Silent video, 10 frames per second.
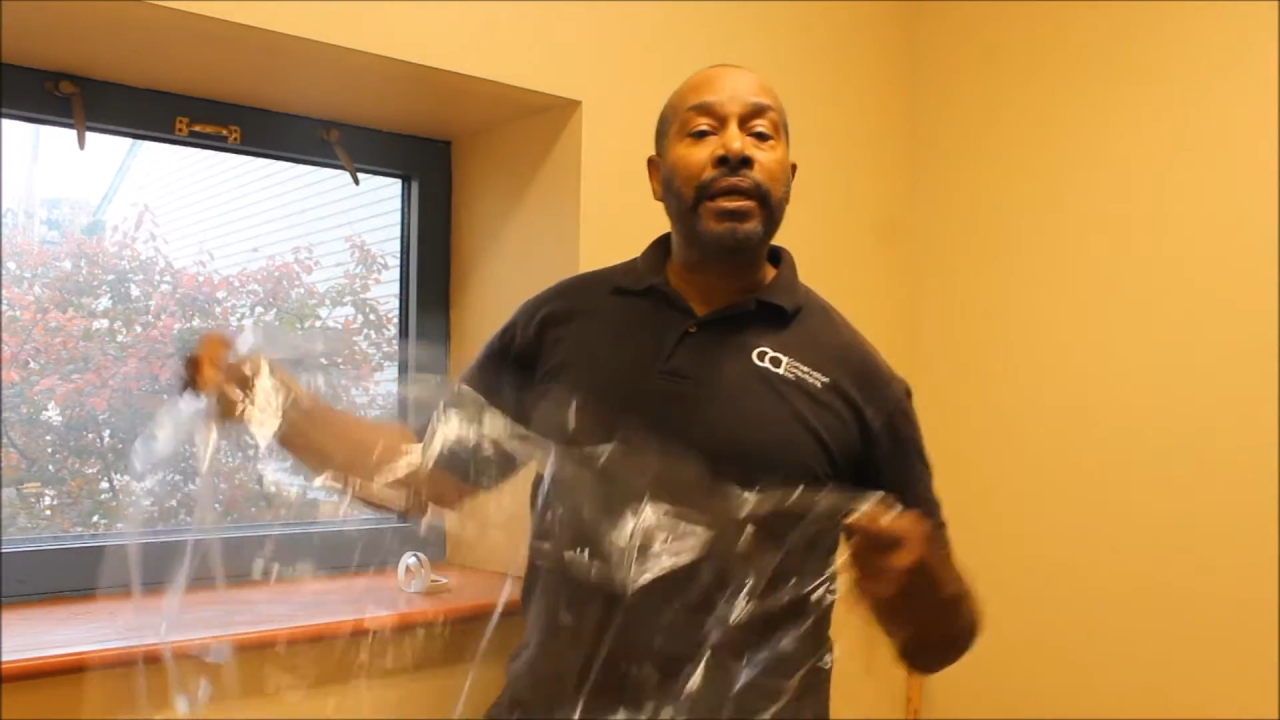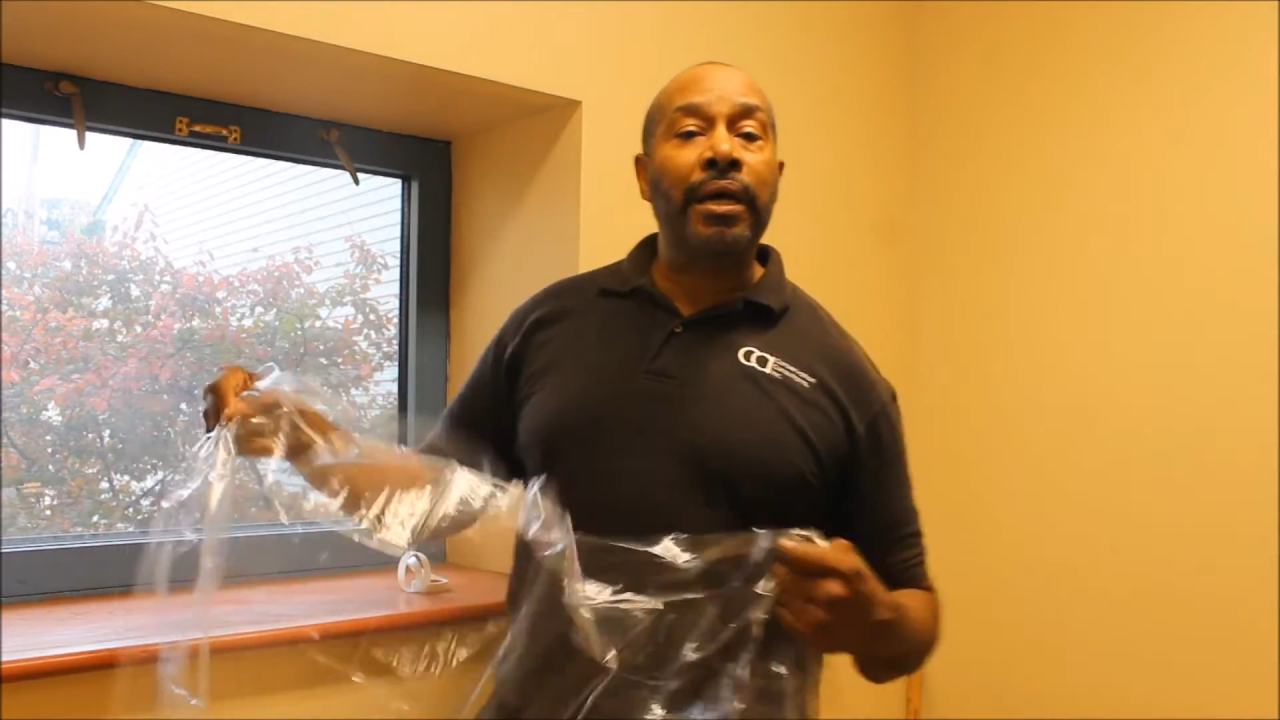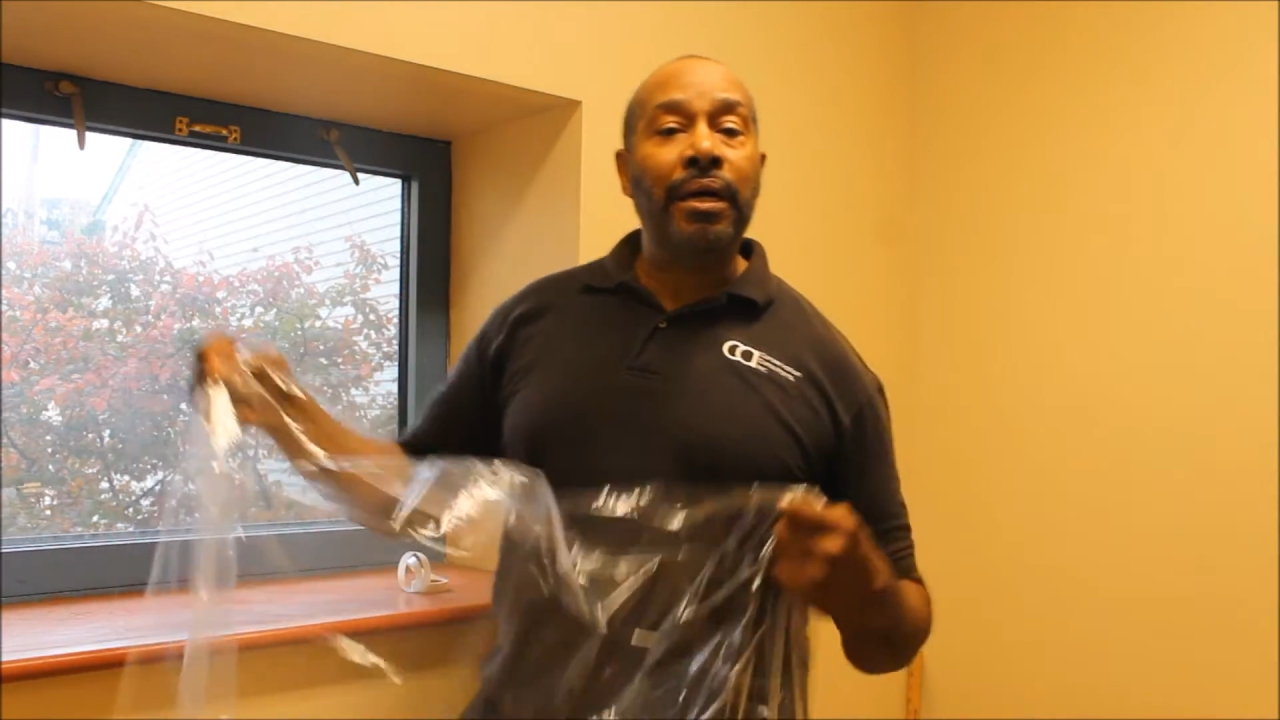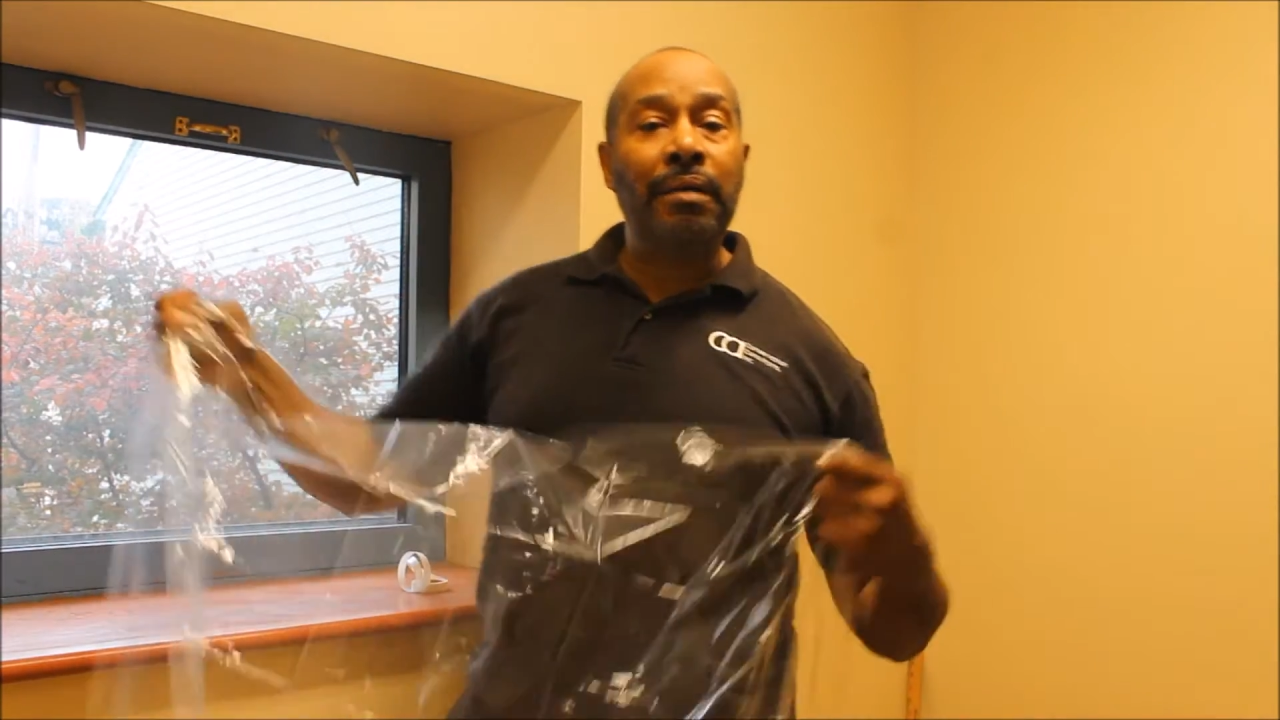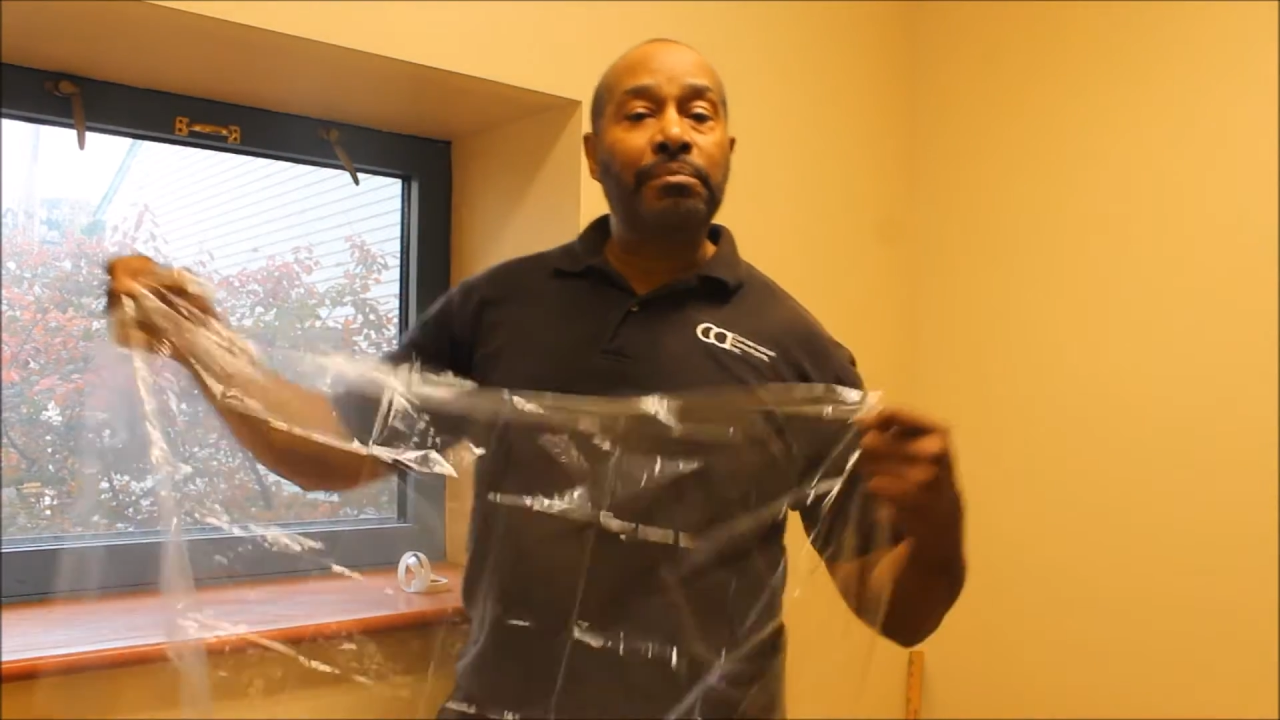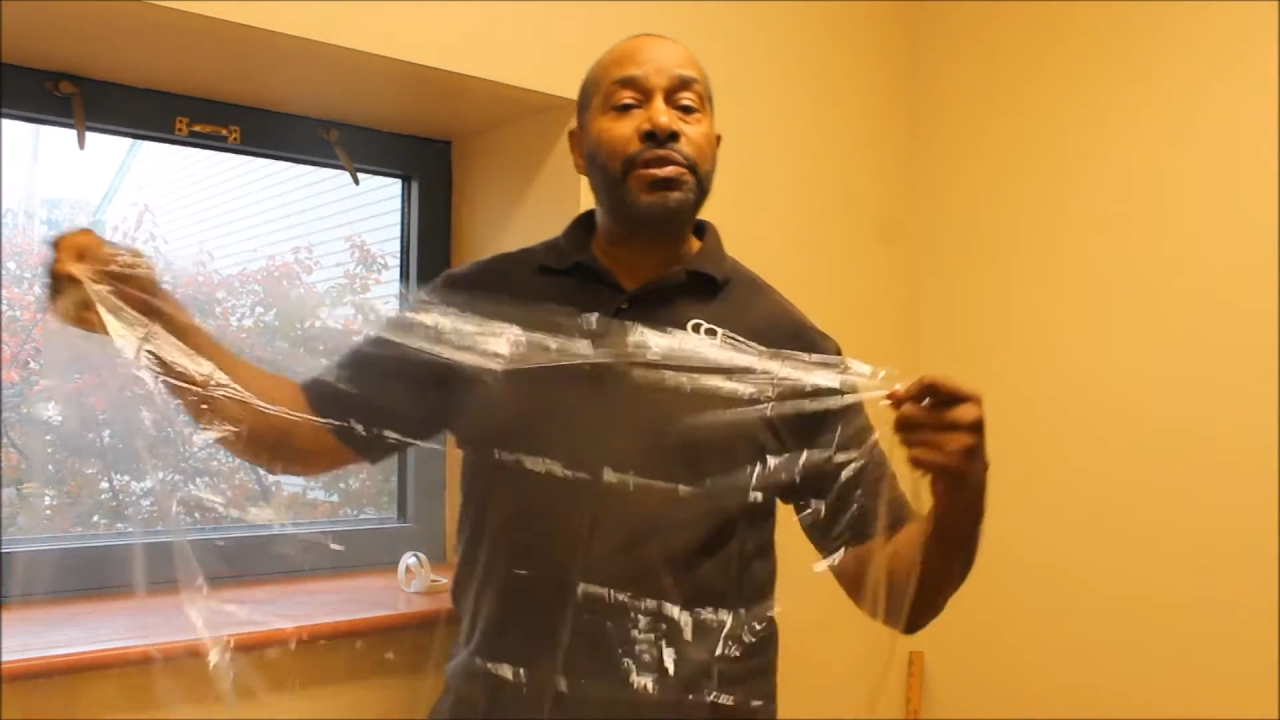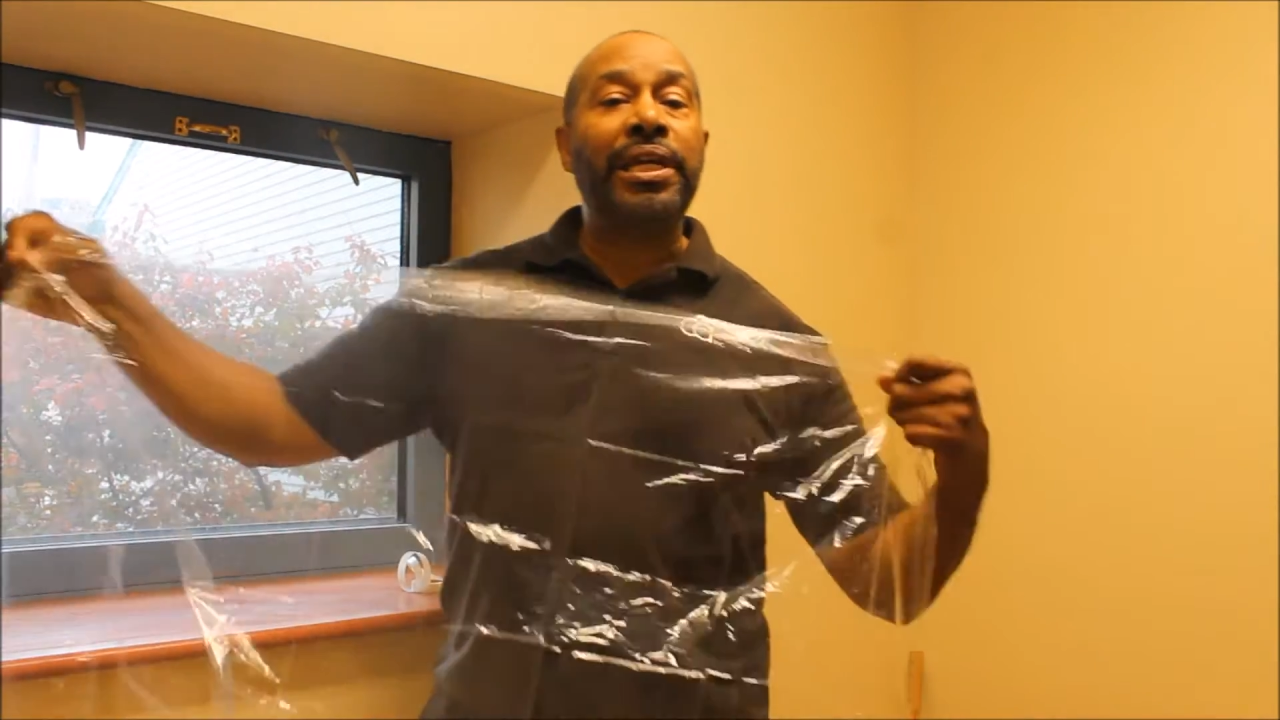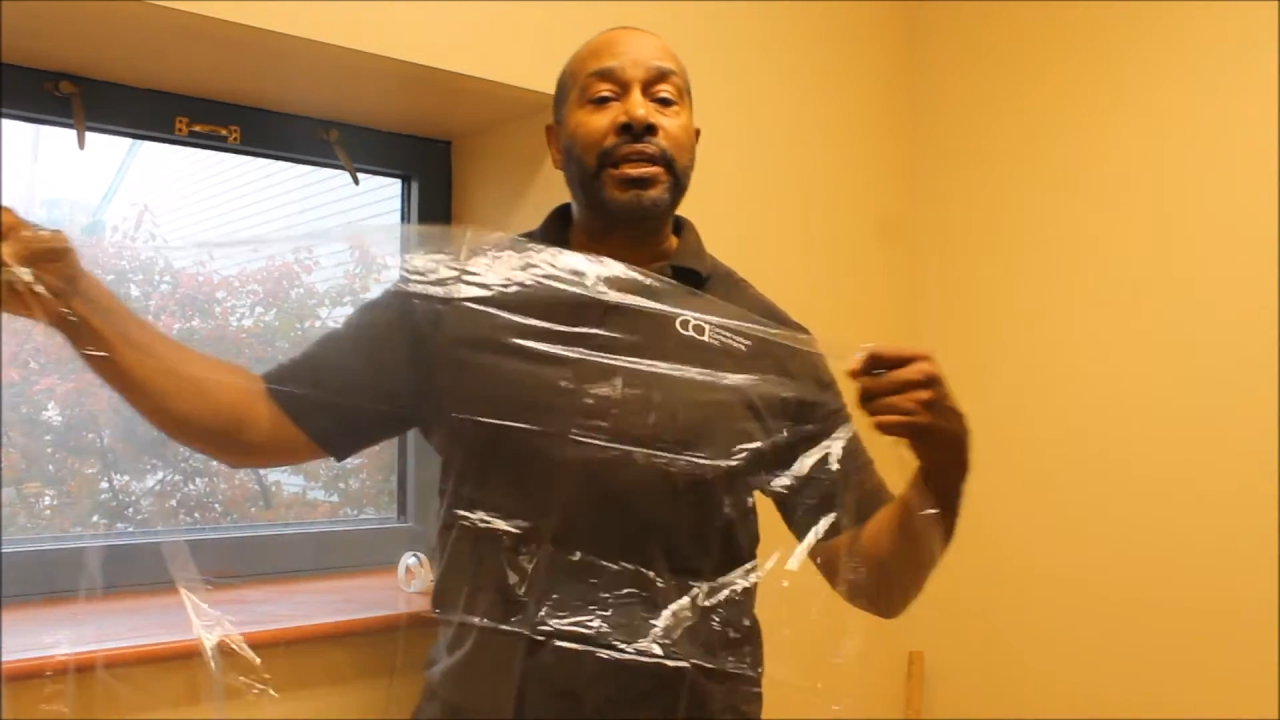comes